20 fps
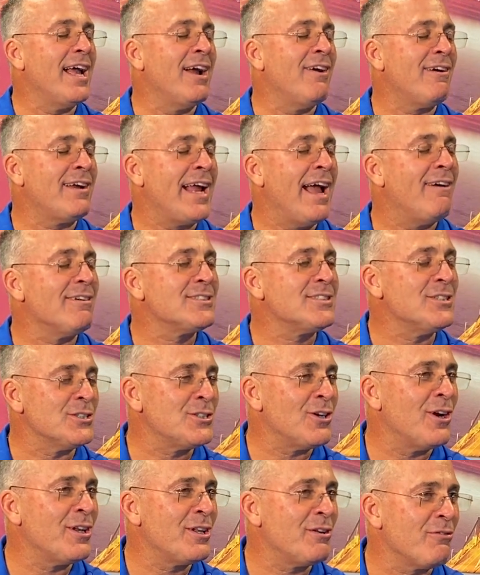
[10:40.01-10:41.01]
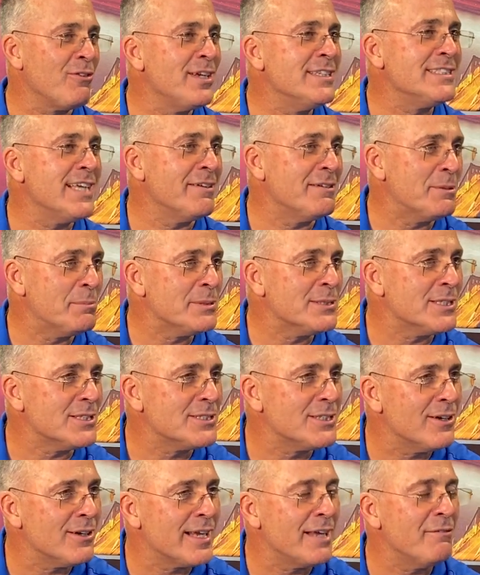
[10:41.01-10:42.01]
Eric Howe's going to start the free safety
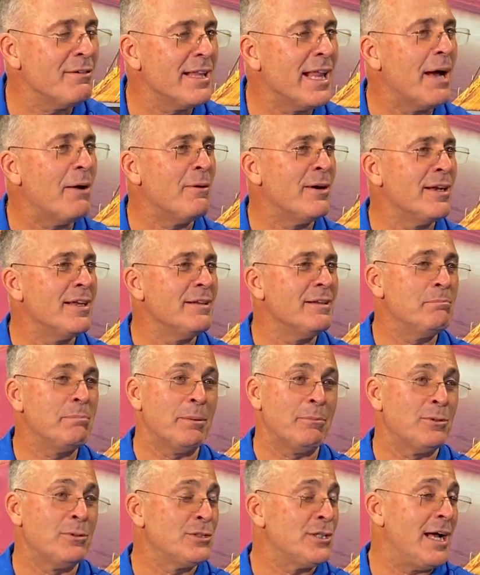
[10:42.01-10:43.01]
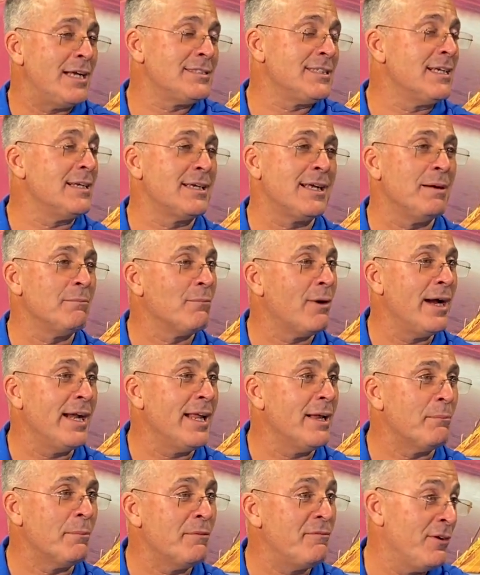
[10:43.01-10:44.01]
position. I'll give you that one. But Rashad's going to come right
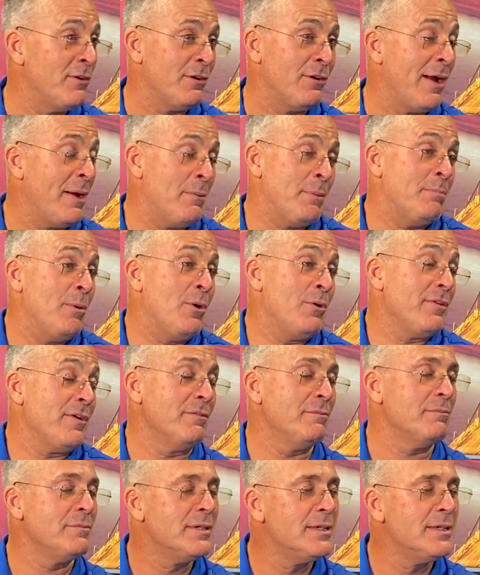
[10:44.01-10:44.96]
in. We feel great with both of them.